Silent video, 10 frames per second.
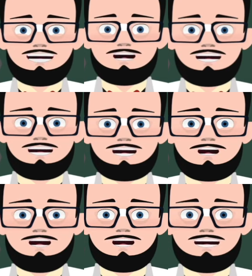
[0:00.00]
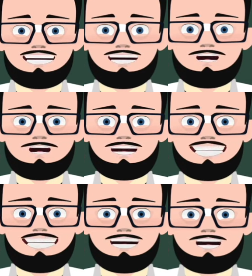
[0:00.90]
to the differential,
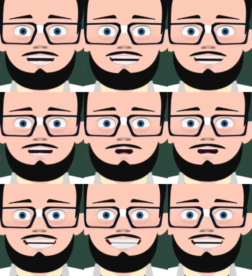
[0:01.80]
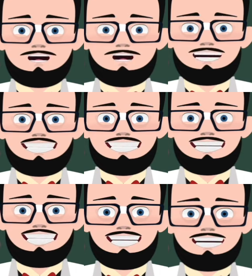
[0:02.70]
or transmission to
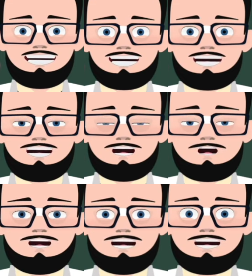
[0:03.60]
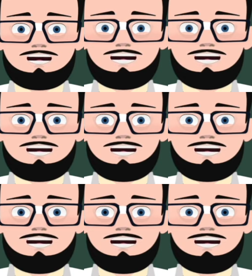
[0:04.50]
the wheels